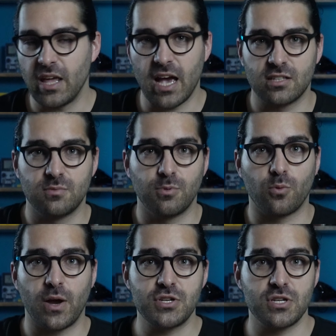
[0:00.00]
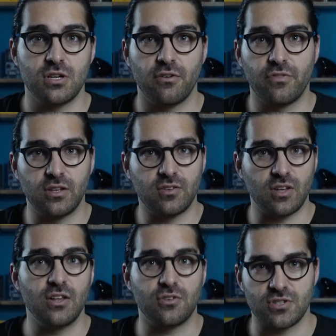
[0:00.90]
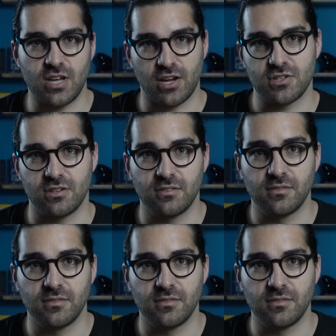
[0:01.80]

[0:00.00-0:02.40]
exploration of this intersection.